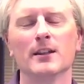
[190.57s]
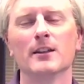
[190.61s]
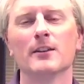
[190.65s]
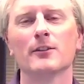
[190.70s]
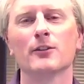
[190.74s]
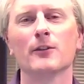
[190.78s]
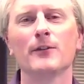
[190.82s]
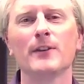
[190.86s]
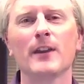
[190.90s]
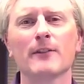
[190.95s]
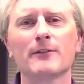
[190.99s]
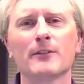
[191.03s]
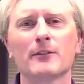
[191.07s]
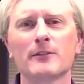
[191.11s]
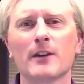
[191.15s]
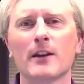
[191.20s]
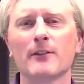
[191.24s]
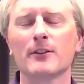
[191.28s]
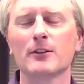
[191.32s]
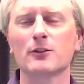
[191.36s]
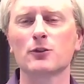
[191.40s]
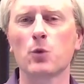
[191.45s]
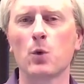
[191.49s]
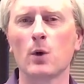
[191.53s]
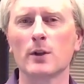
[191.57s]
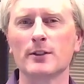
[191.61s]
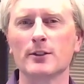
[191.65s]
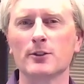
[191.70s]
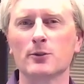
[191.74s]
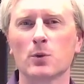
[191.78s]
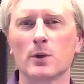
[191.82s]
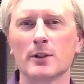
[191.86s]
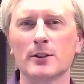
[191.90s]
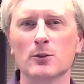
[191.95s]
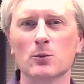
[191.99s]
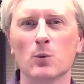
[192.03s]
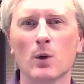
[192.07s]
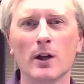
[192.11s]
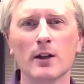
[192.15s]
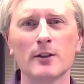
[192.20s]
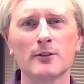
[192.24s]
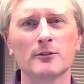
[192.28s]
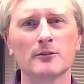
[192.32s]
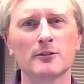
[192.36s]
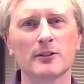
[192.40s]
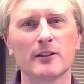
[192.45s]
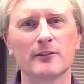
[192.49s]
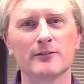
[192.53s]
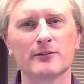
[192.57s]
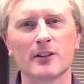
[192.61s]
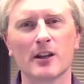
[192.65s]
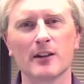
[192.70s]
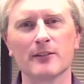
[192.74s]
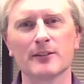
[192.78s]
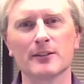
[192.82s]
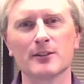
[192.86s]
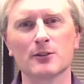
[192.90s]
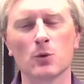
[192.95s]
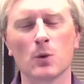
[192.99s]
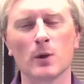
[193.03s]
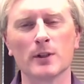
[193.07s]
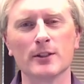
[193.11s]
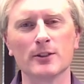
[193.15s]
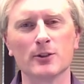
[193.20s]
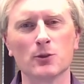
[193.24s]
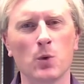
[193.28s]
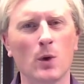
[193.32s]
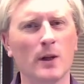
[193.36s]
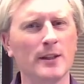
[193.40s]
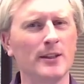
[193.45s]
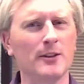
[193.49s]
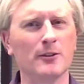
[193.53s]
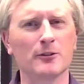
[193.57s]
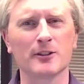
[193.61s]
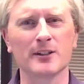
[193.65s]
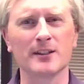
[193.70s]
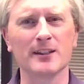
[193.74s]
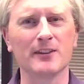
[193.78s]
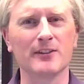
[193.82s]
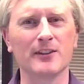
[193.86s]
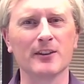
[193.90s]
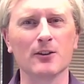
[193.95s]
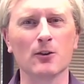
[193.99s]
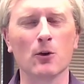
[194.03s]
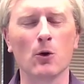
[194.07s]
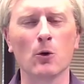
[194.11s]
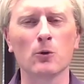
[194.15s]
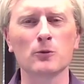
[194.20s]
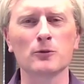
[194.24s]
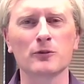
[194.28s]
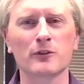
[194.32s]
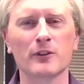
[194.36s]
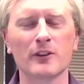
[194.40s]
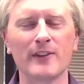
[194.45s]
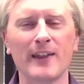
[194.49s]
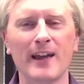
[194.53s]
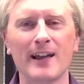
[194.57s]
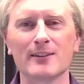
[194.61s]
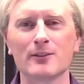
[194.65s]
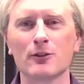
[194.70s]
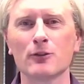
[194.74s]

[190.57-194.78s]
So if you have a Revit 2021 or a Revit 2020 or anything older than that,